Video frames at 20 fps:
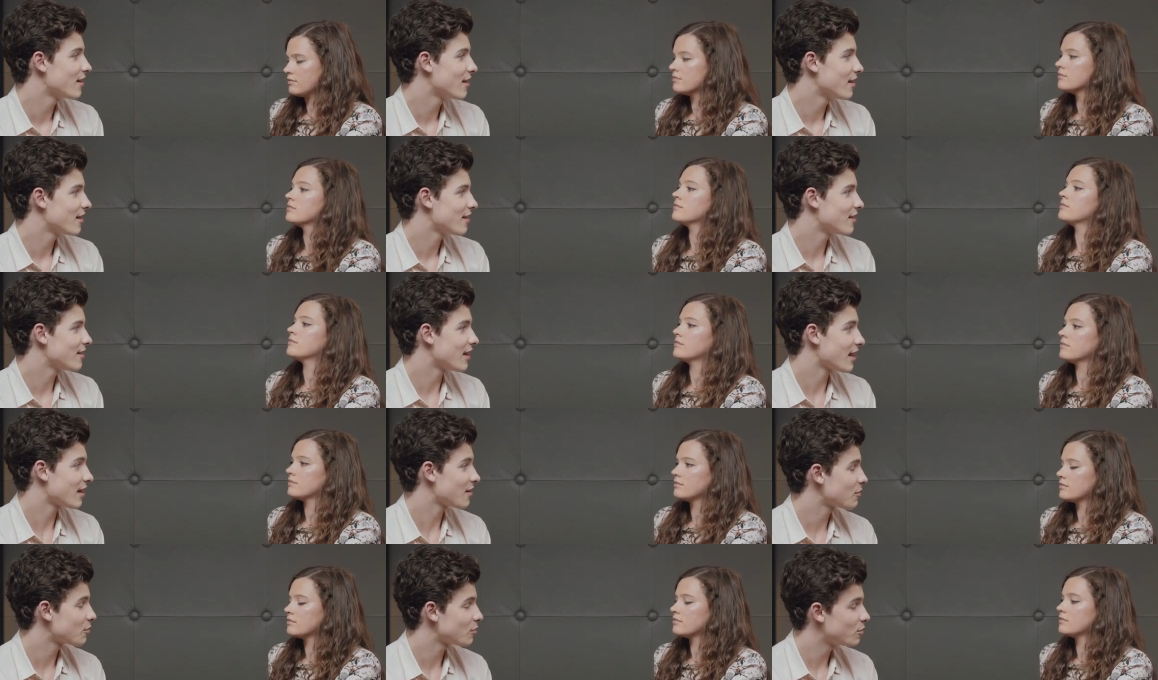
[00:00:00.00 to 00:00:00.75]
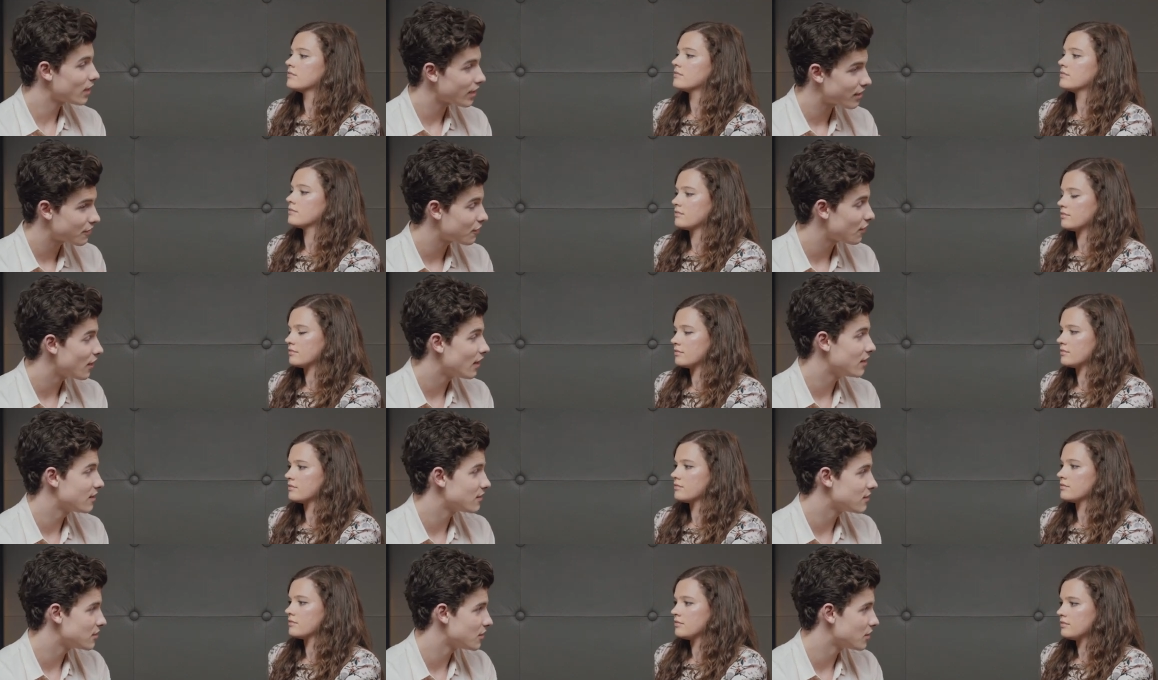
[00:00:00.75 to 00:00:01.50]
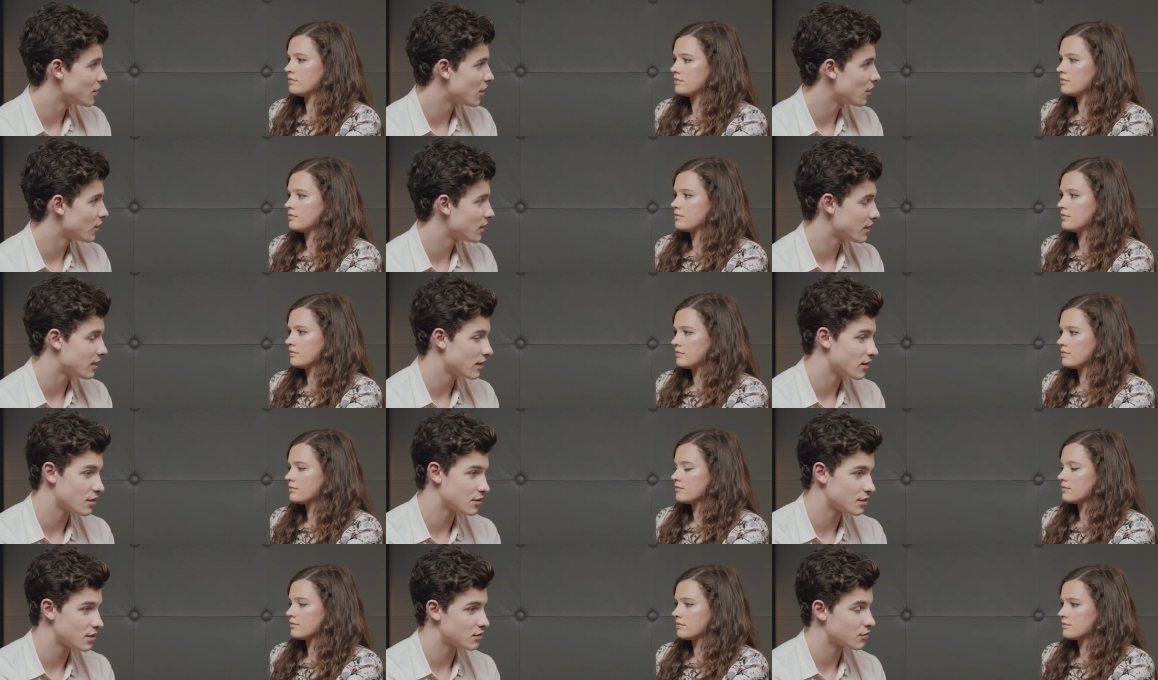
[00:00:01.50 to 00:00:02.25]
Speaker 1: Mm. Like like friends, you know, and
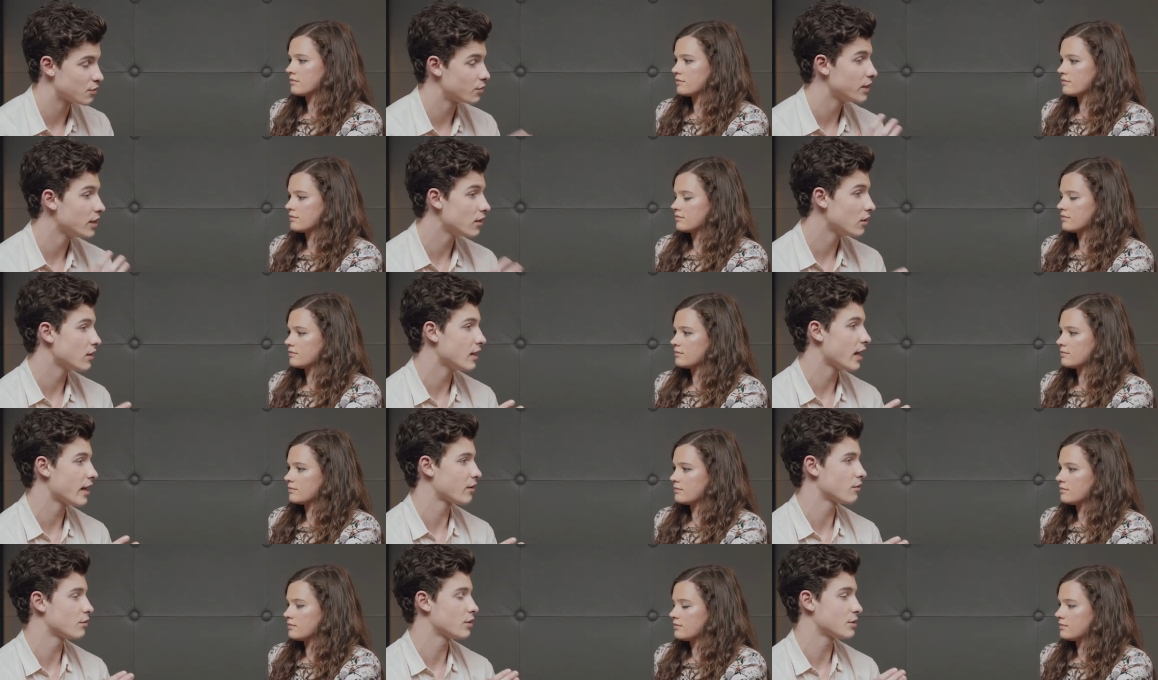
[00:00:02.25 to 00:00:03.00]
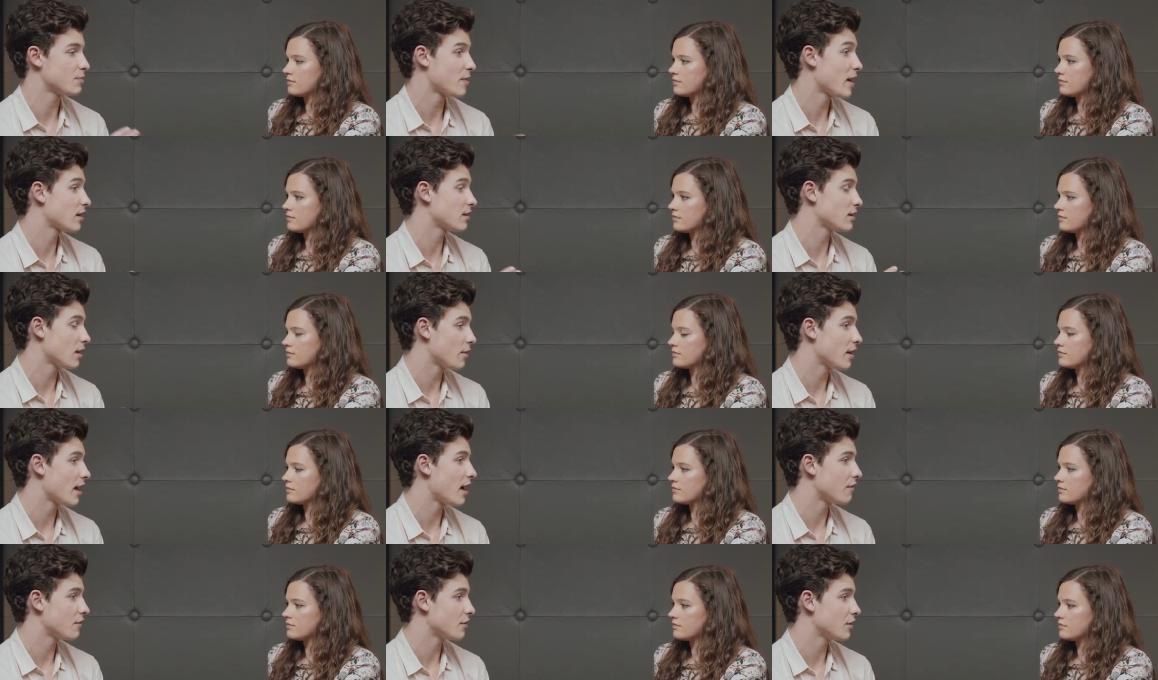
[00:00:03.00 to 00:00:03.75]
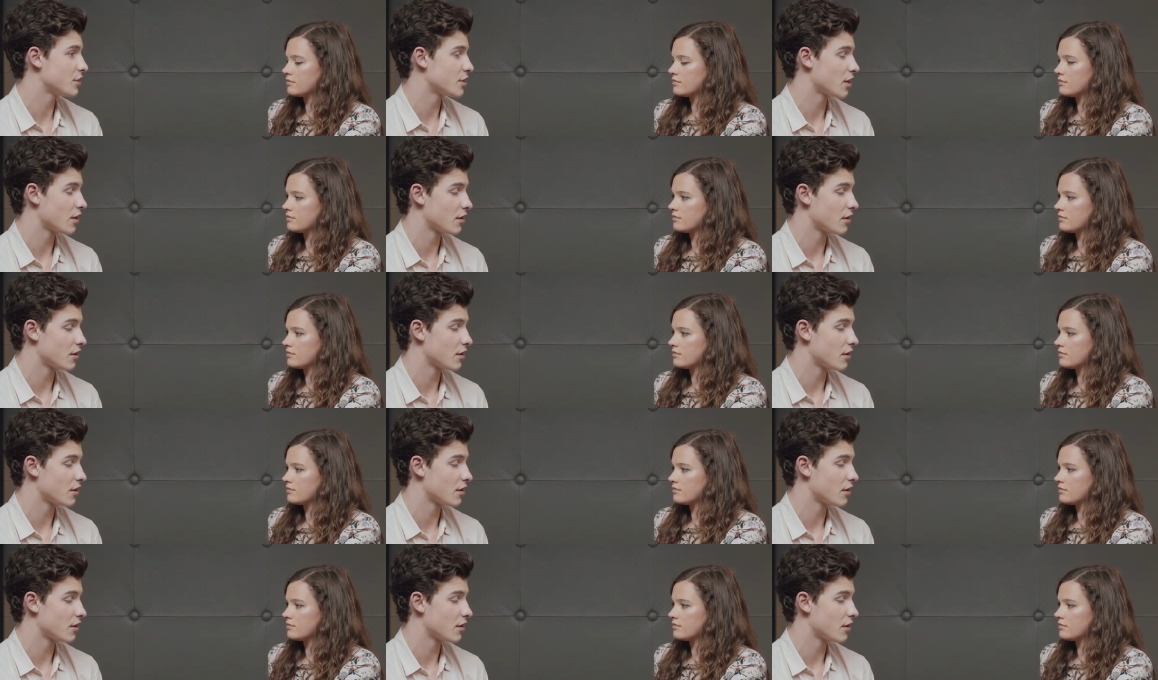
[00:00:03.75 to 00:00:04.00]
there's this real like respect that we have for each